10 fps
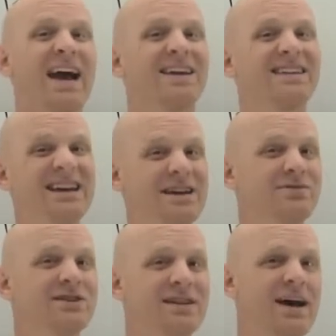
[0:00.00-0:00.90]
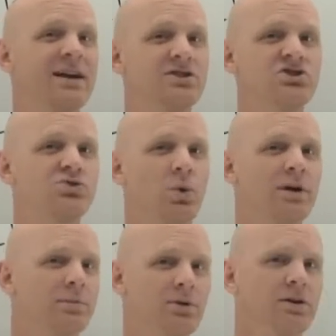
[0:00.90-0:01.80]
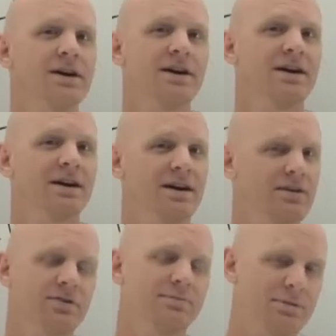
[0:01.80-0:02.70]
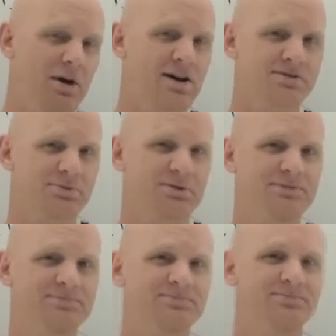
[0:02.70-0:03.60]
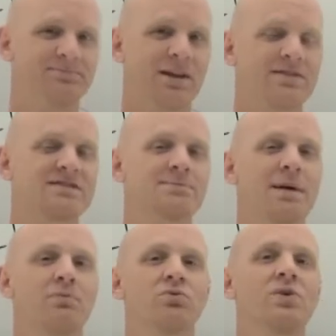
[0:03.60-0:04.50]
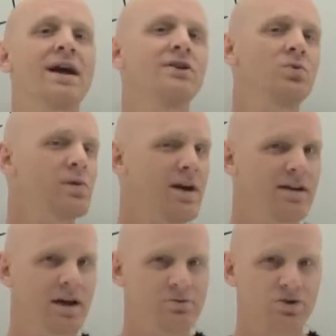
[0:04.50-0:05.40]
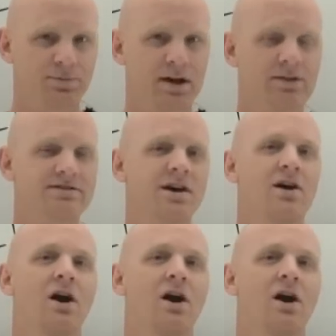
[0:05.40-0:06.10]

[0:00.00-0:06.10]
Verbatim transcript: and even enjoyable, if it be possible. Now, this is my brand new organic chemistry playlist.